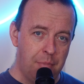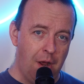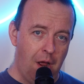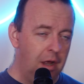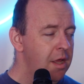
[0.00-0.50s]

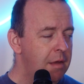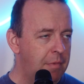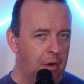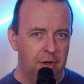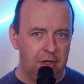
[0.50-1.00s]
bar,
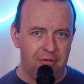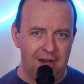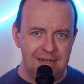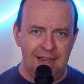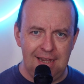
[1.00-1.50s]
but I want to
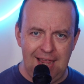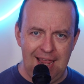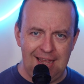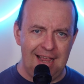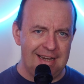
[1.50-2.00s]
create a
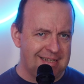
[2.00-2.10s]
kick and a